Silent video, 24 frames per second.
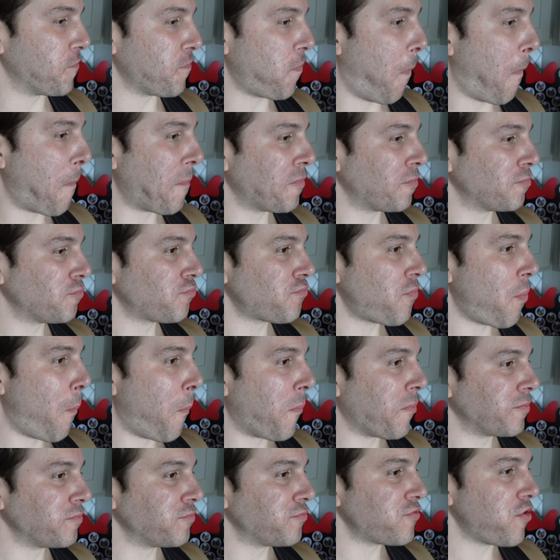it.
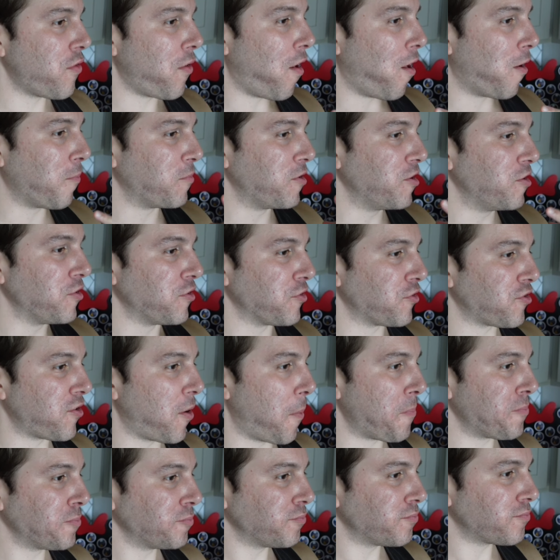I'm eating some.